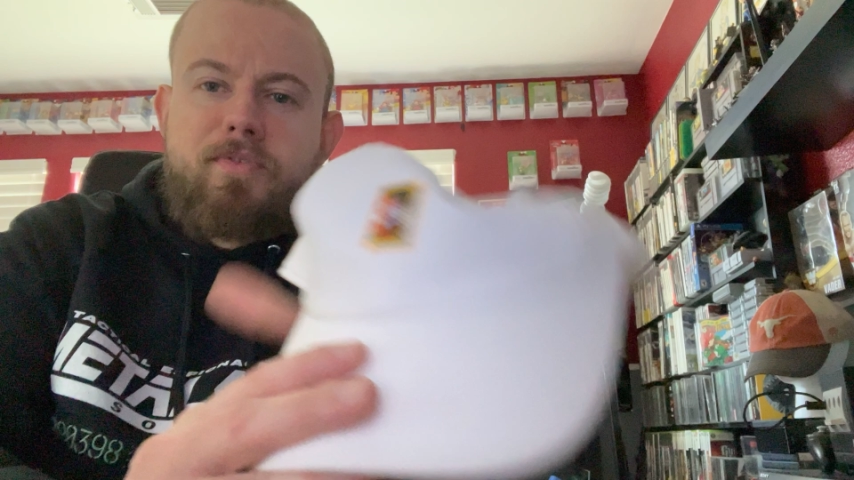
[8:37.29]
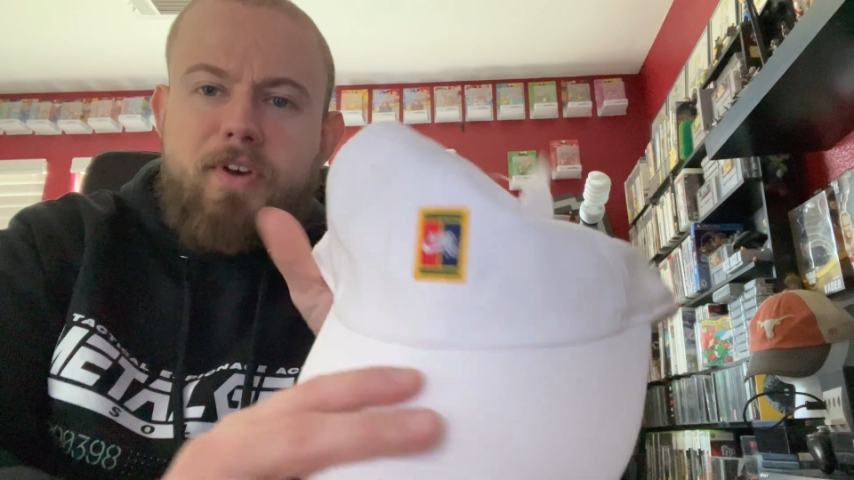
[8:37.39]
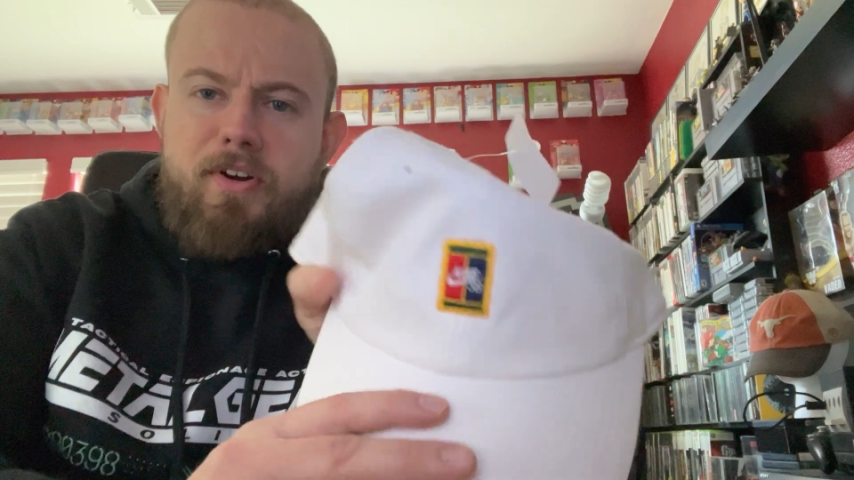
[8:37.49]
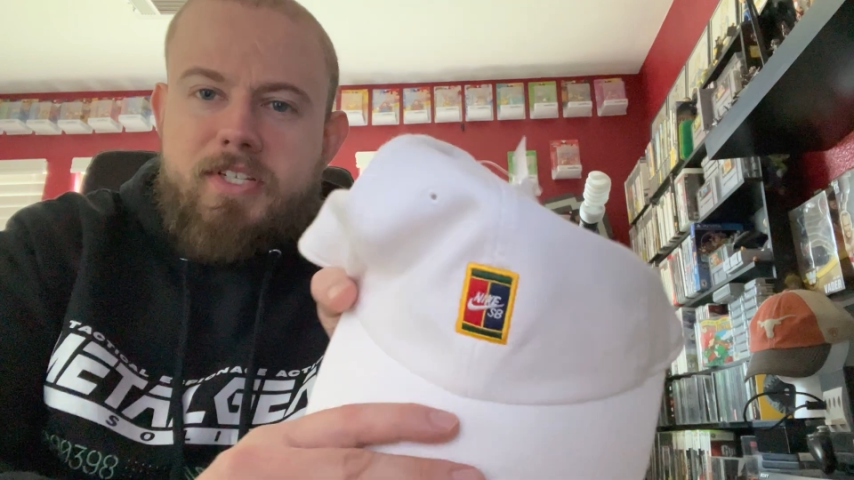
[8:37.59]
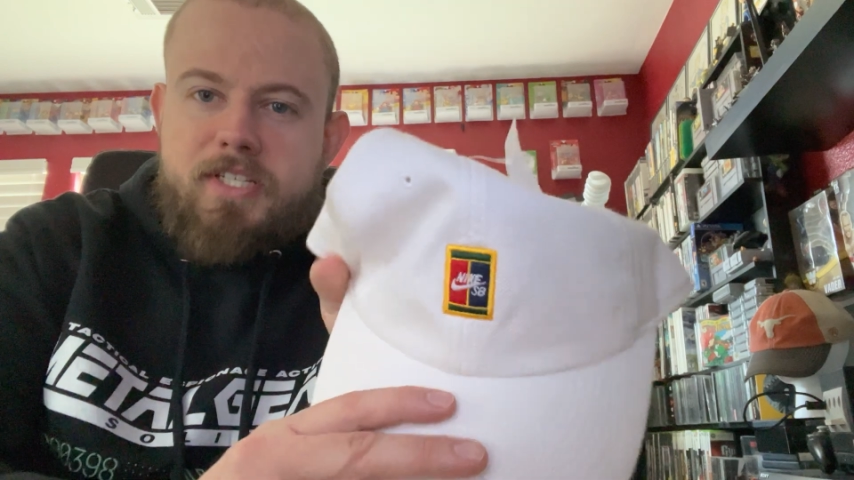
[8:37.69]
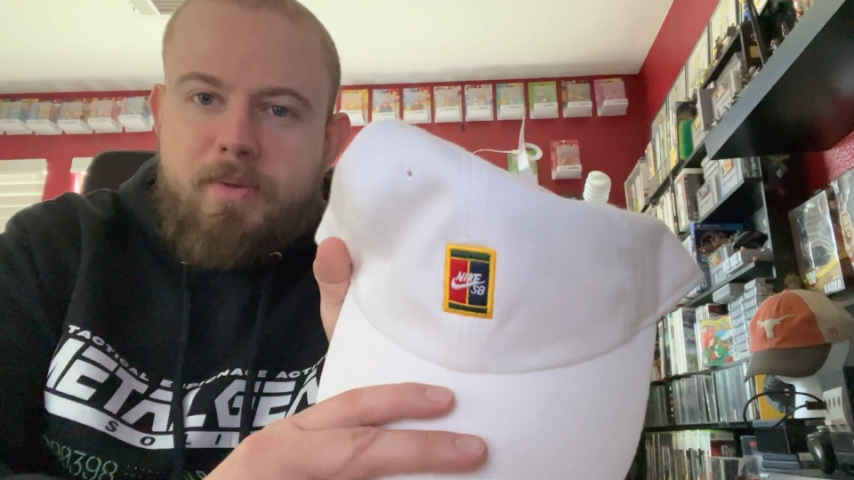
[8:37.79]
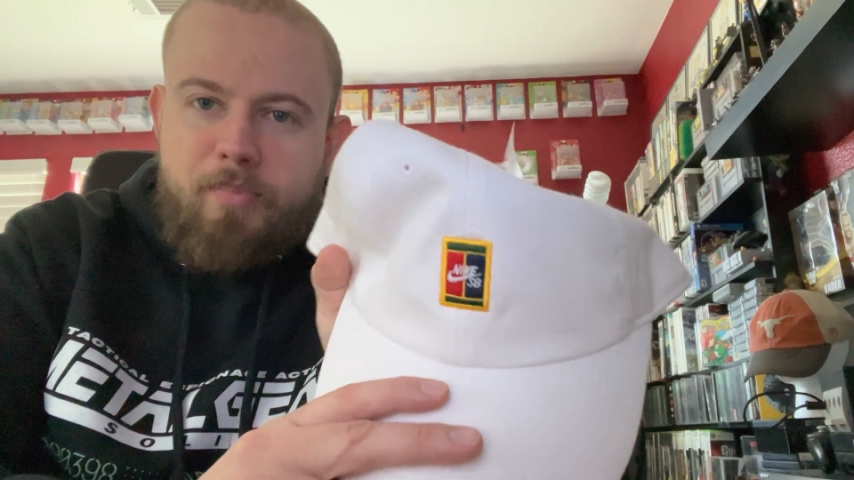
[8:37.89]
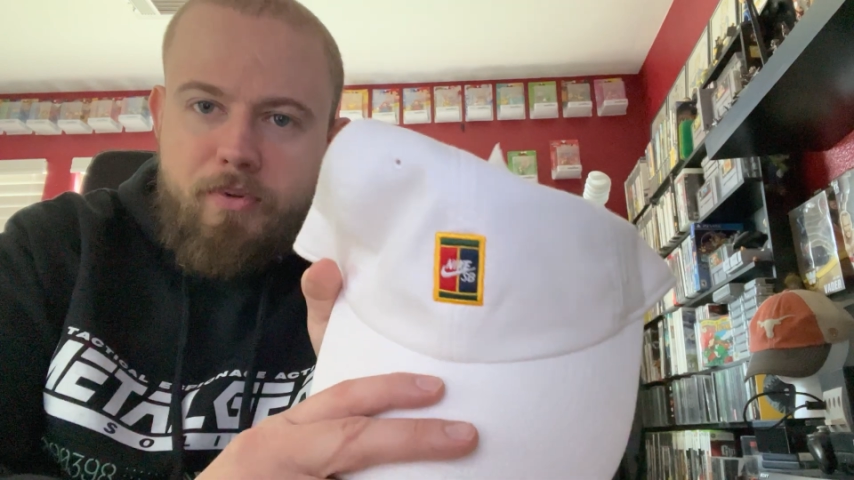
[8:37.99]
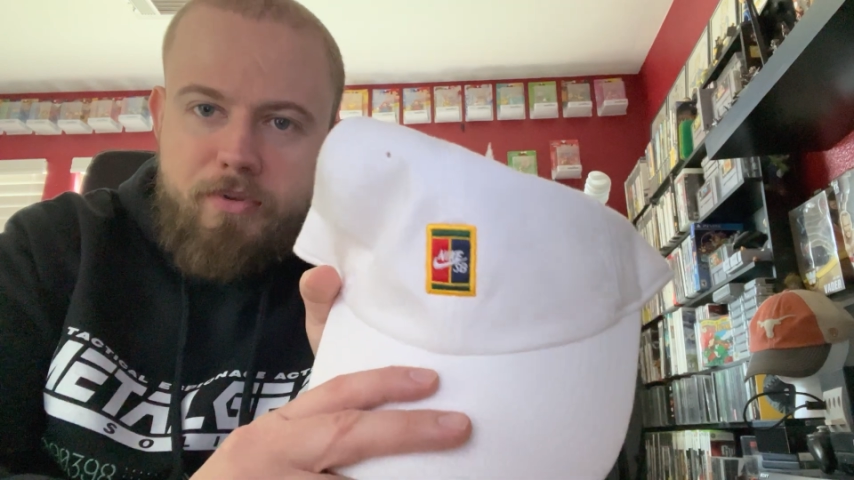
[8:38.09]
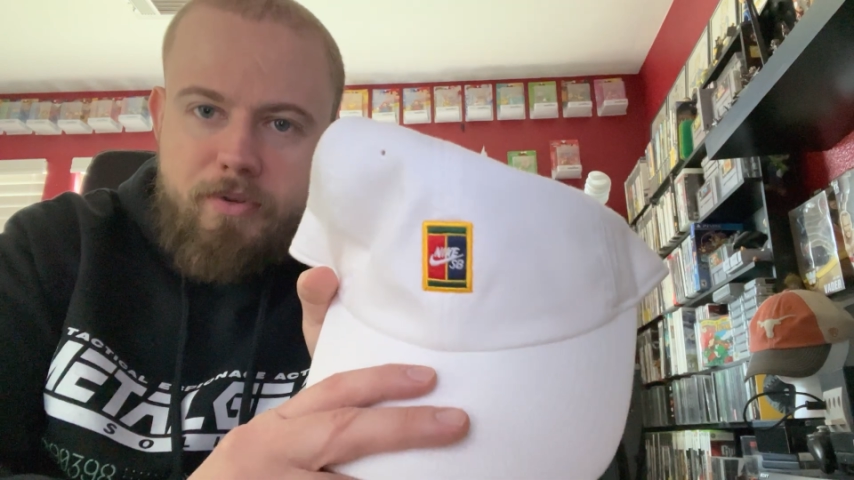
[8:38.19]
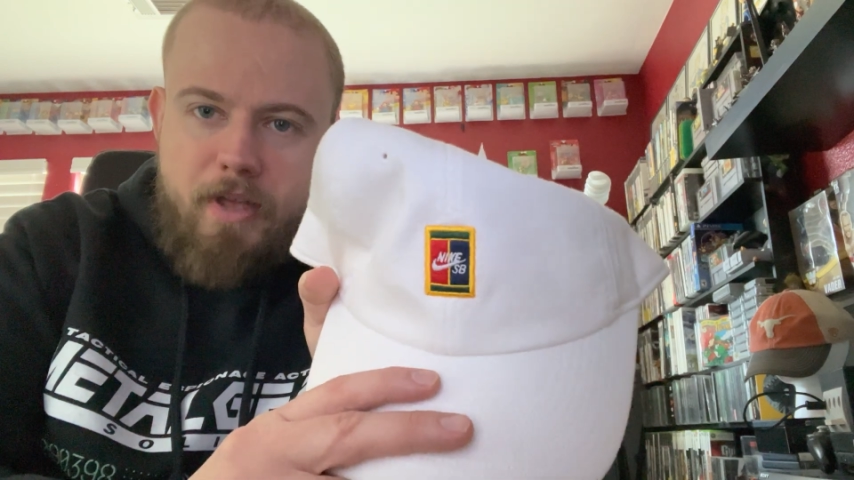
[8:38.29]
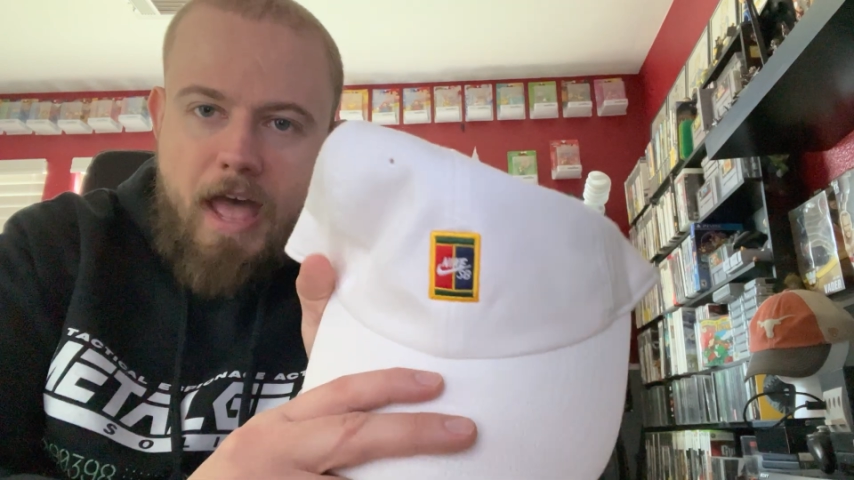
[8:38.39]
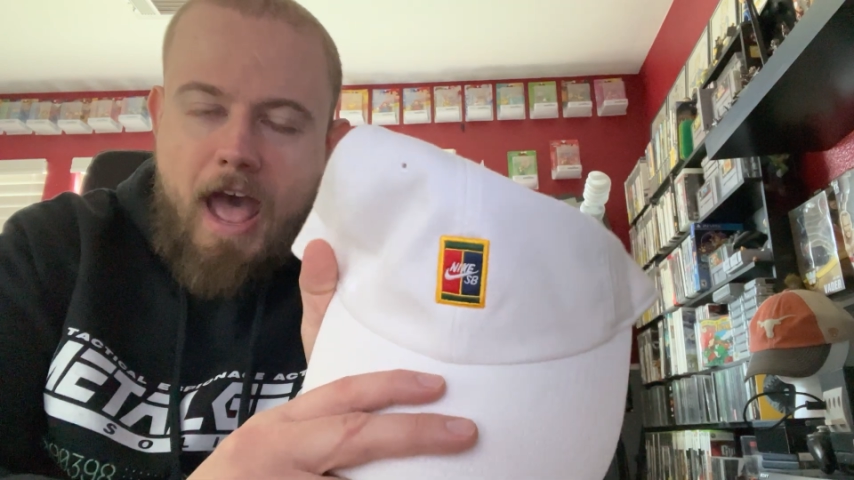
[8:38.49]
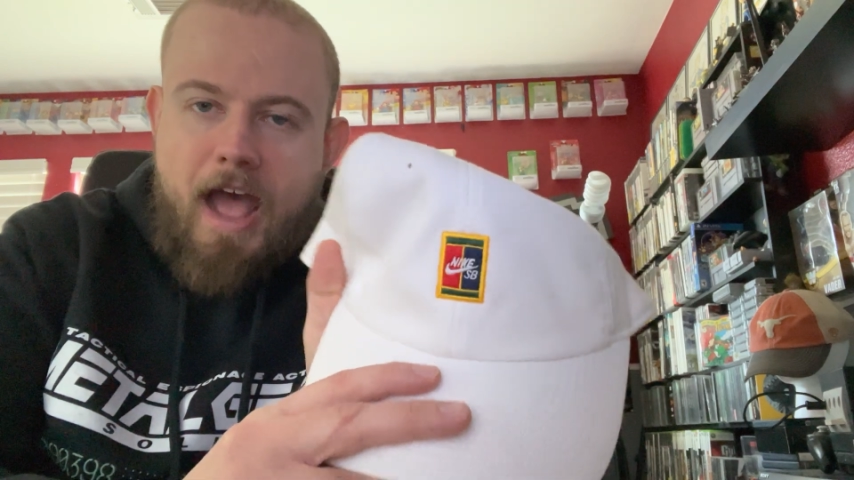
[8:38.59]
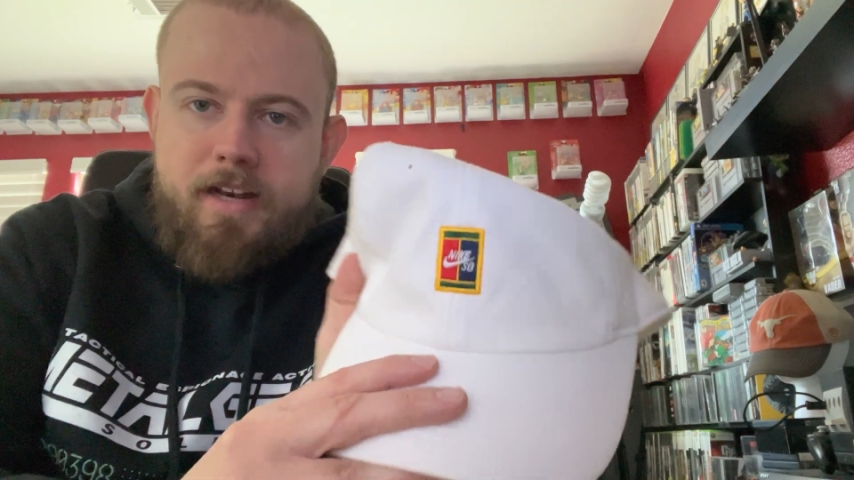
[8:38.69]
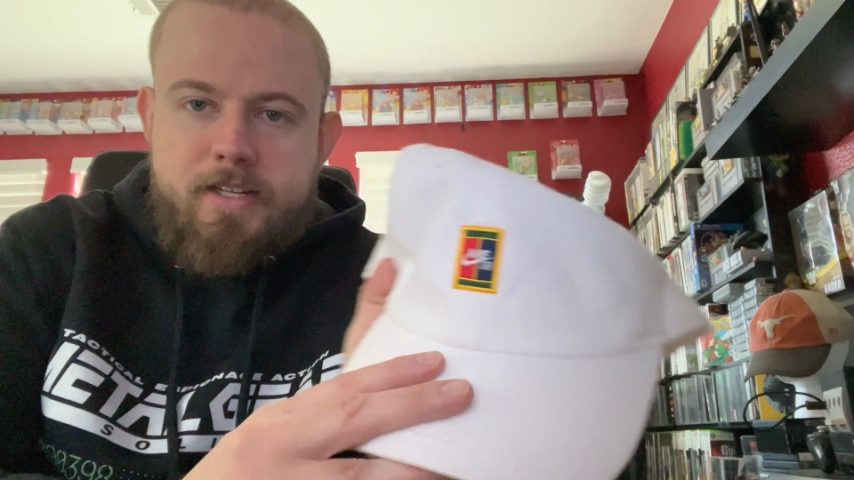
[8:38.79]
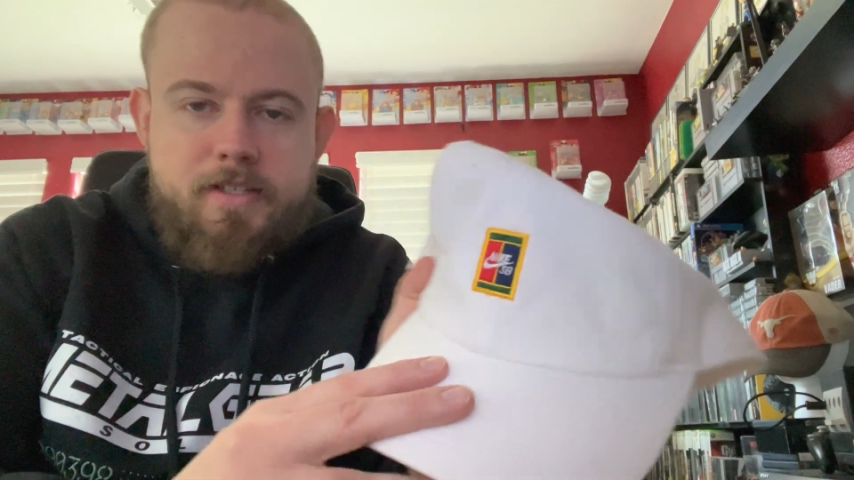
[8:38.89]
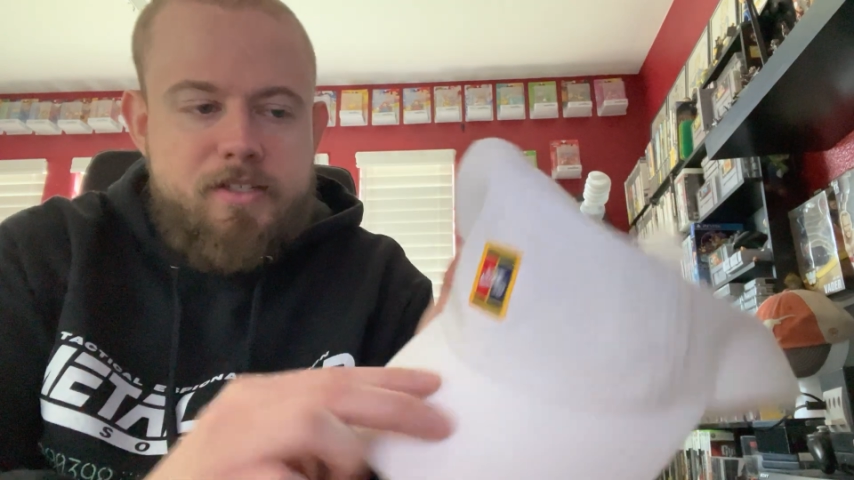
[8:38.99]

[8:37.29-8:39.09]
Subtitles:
very simple hat,